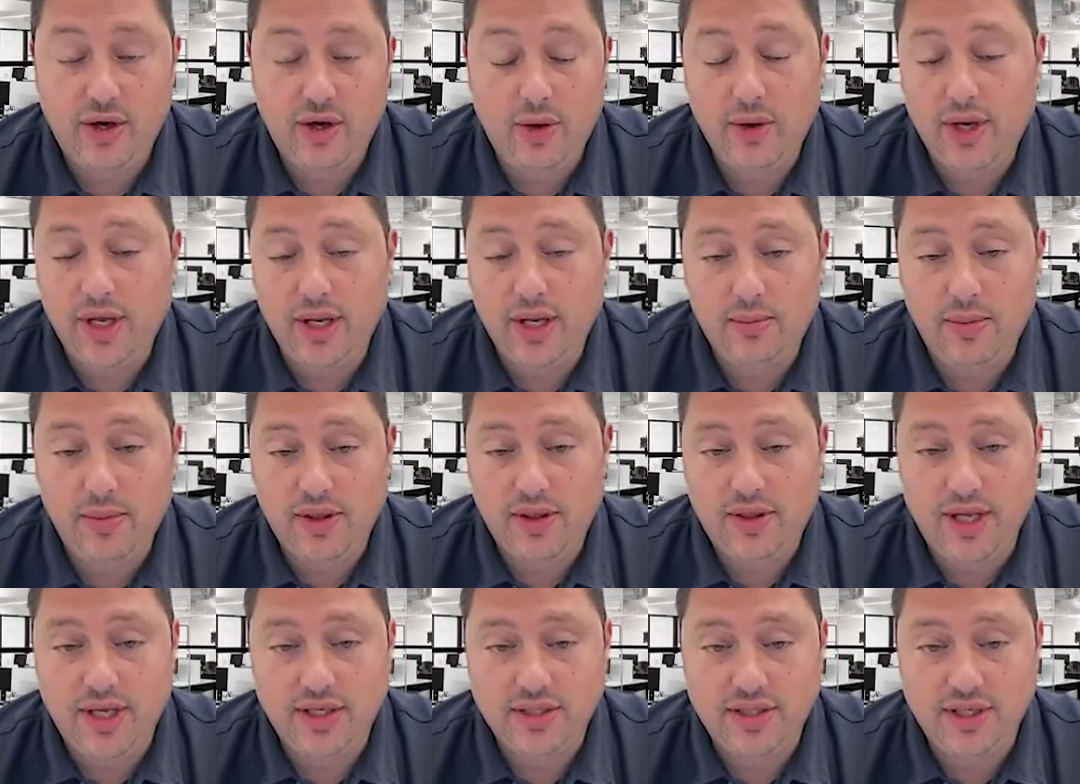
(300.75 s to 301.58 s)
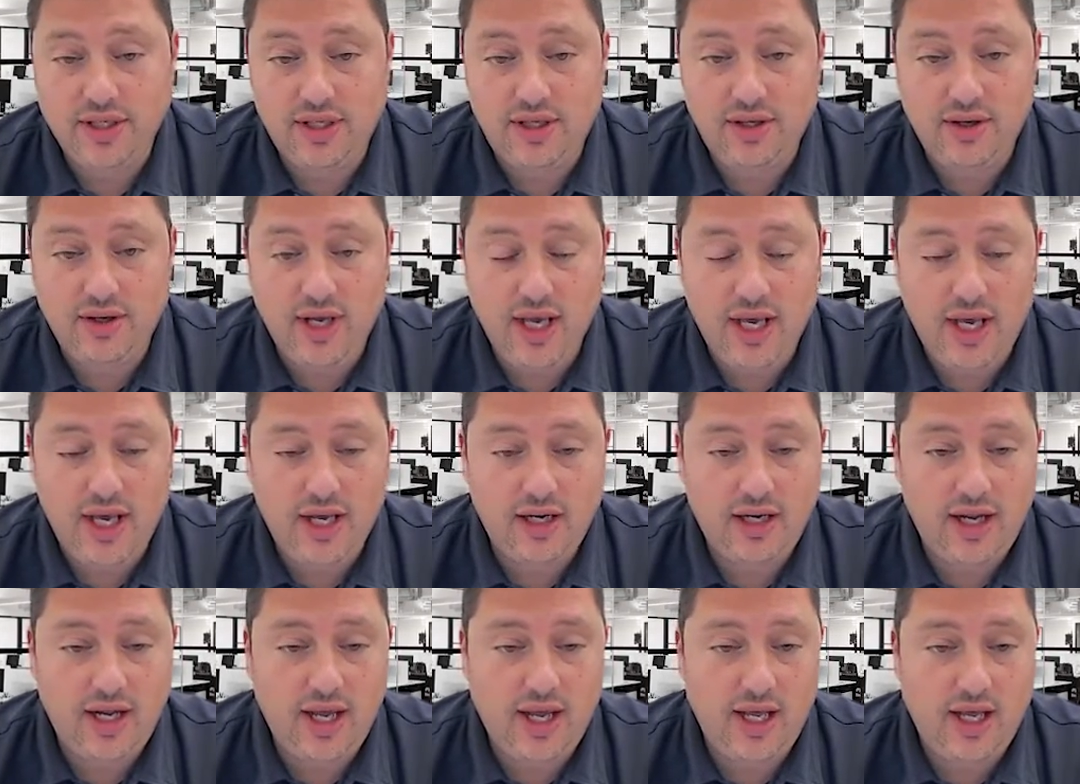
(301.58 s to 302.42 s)
don't get in Bethesda. You
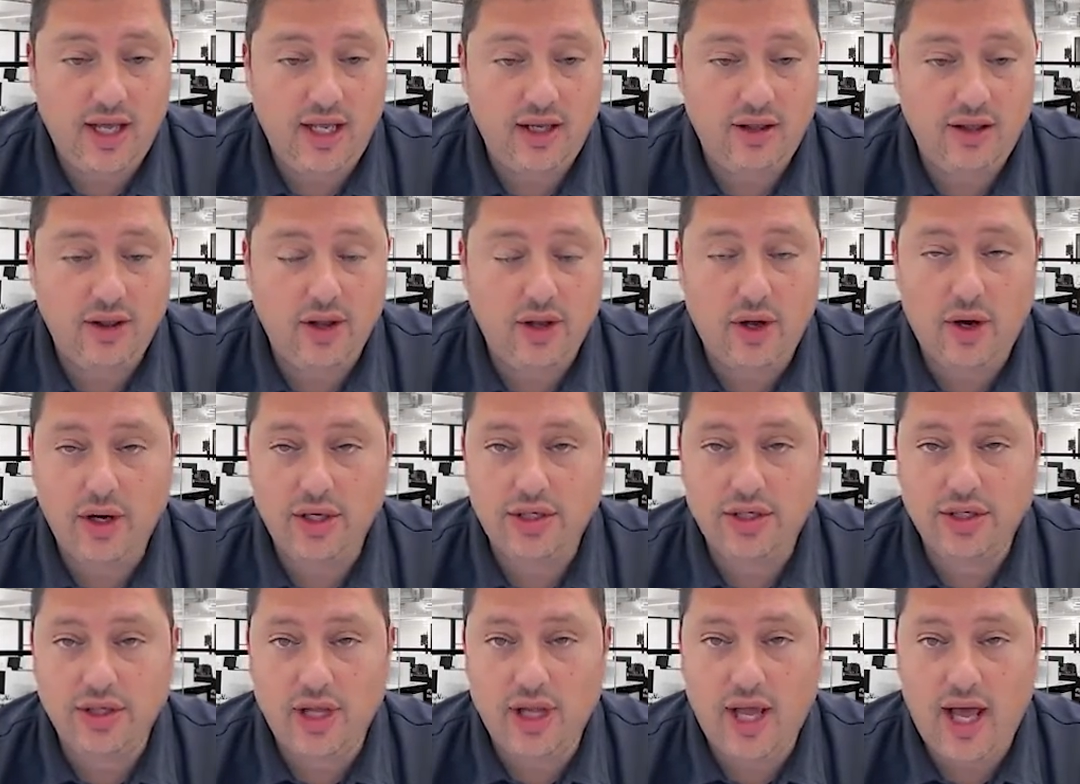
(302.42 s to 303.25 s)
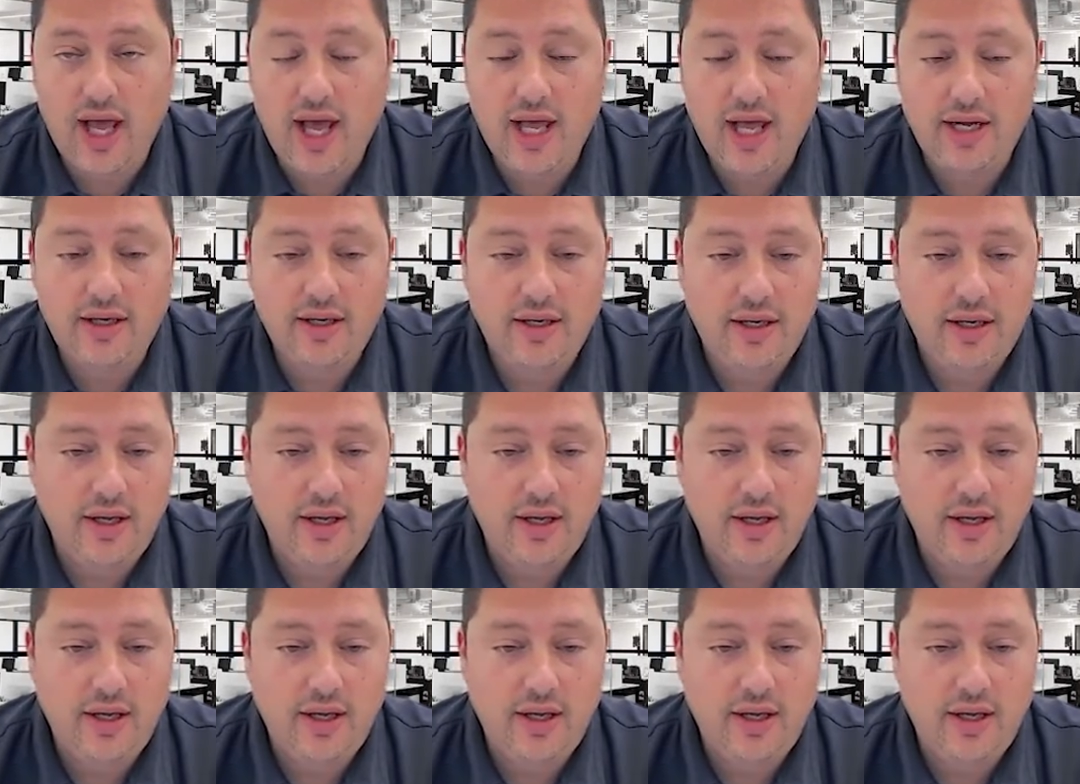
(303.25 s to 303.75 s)
get a large lot,